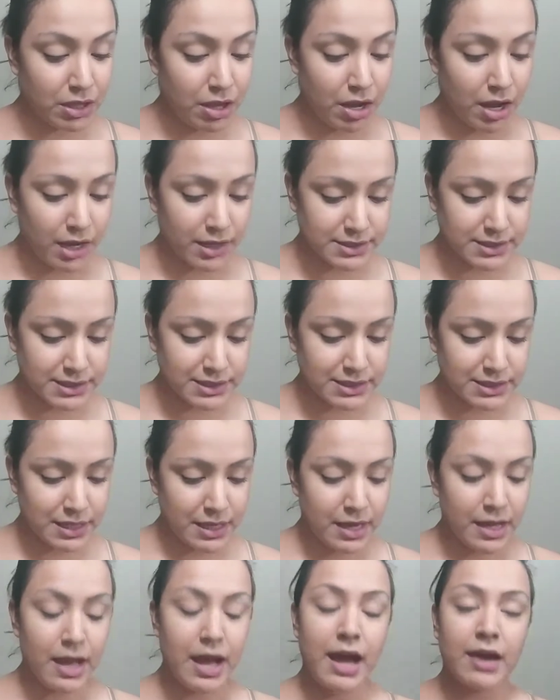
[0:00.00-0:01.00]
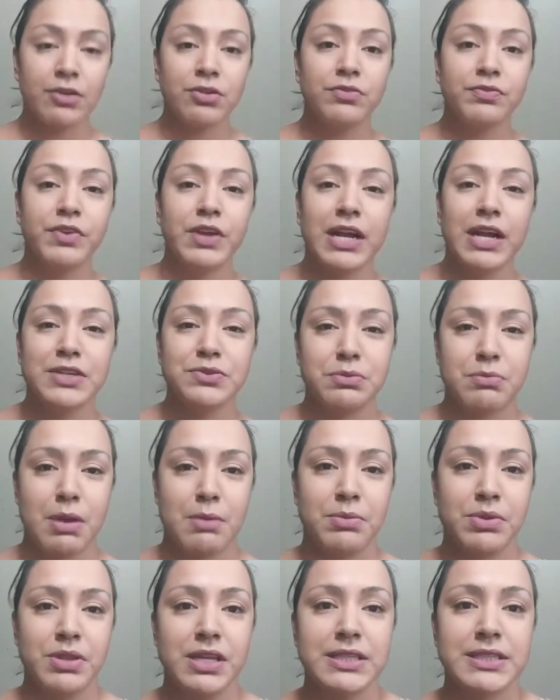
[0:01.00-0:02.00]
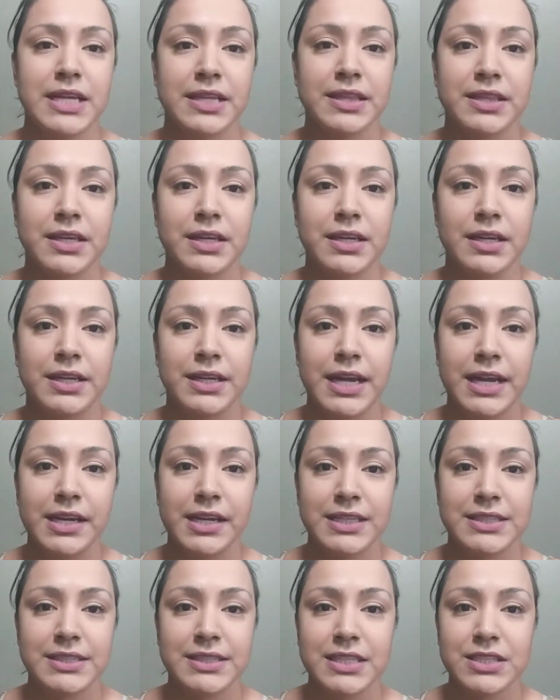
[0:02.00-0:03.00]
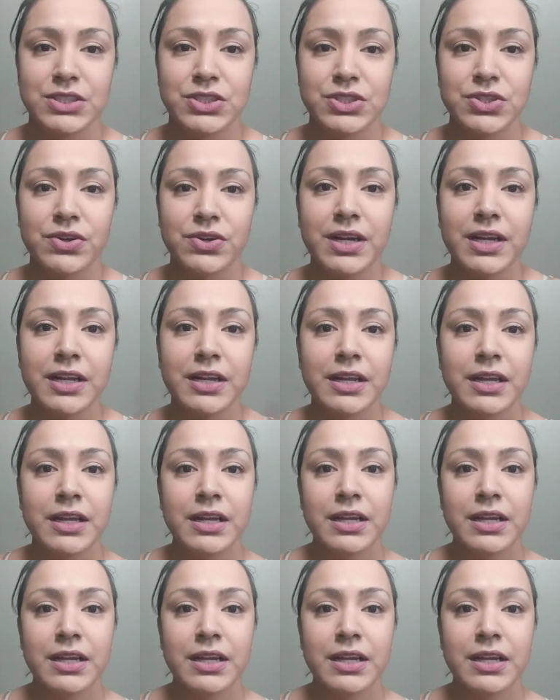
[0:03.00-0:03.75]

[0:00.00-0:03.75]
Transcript: I don't know if you guys remember these at the 99 cent store.